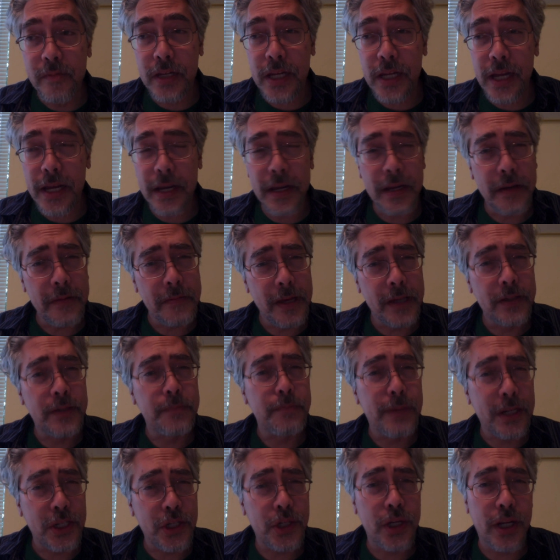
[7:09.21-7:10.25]
Take as
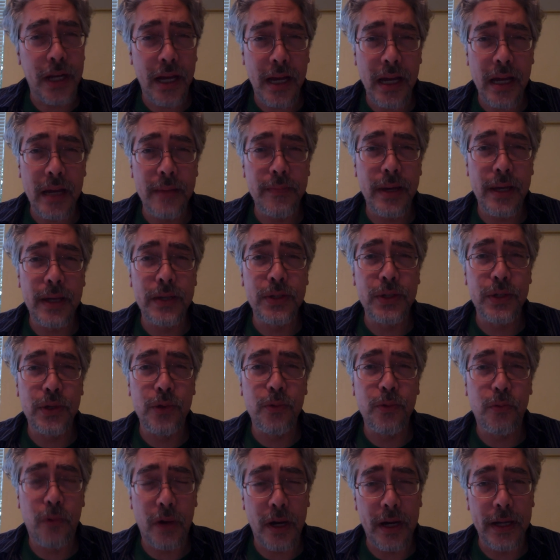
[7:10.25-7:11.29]
much time as
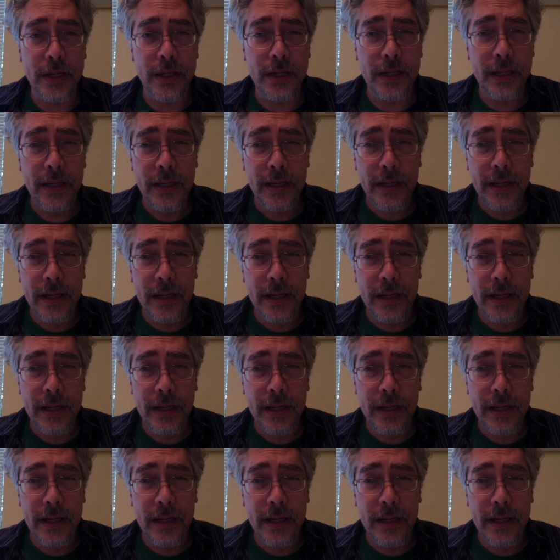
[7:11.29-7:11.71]
you want.